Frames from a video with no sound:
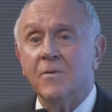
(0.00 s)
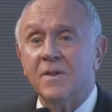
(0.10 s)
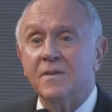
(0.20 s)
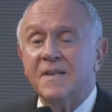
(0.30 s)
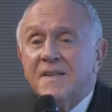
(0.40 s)

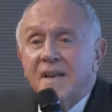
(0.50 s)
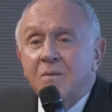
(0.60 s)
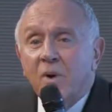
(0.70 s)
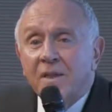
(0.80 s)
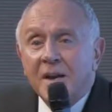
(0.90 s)
with it, the
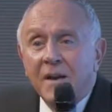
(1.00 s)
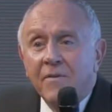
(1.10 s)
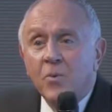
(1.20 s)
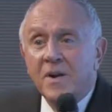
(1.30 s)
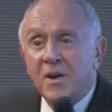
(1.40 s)
same way that
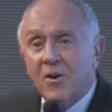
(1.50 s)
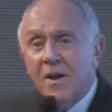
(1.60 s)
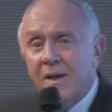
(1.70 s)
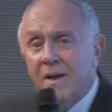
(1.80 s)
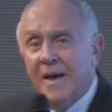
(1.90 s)
everyone here
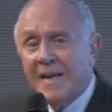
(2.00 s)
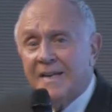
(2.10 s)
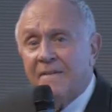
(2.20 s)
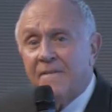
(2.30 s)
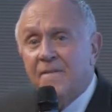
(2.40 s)
has
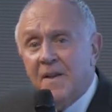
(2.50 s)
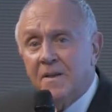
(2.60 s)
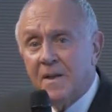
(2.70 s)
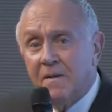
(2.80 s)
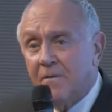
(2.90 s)
that
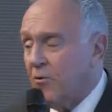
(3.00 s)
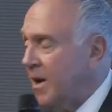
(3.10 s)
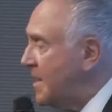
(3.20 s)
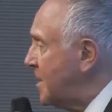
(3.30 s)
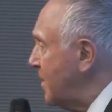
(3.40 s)
feeling of
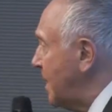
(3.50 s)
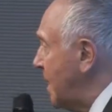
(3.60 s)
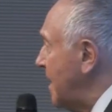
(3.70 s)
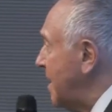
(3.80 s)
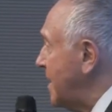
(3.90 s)

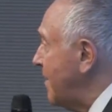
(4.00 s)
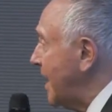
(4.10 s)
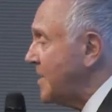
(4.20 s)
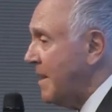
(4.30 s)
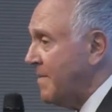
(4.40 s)
creativity to
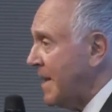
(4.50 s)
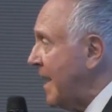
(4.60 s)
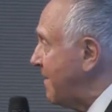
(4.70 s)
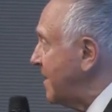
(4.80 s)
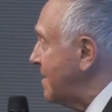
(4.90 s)
make something
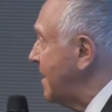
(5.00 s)
happen.